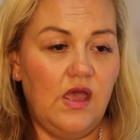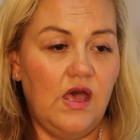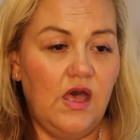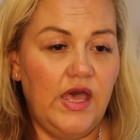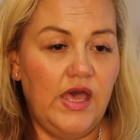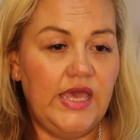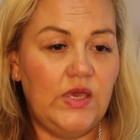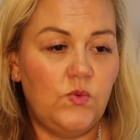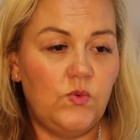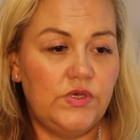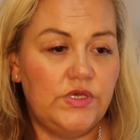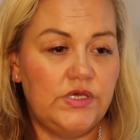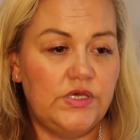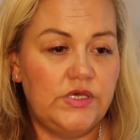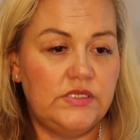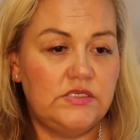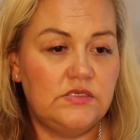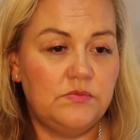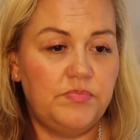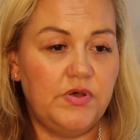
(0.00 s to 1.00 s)
I
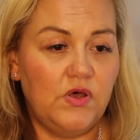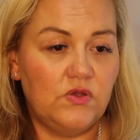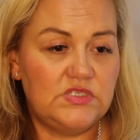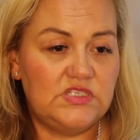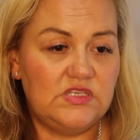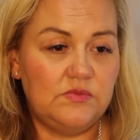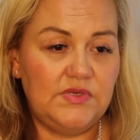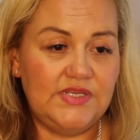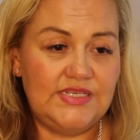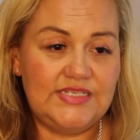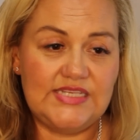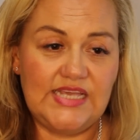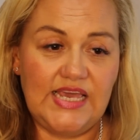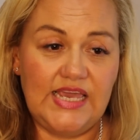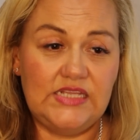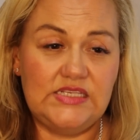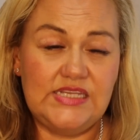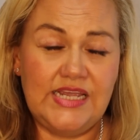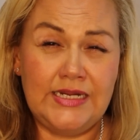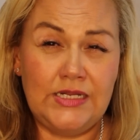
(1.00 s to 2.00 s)
would possibly
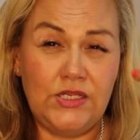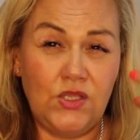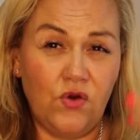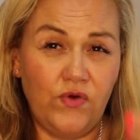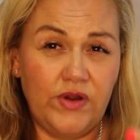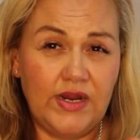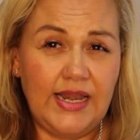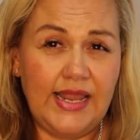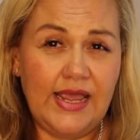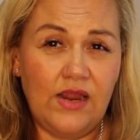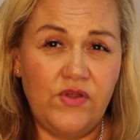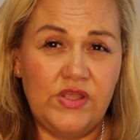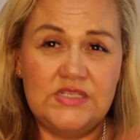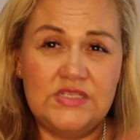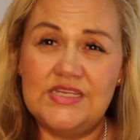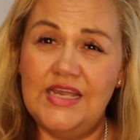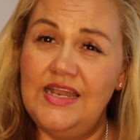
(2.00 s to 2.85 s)
say Decleor and Clarins.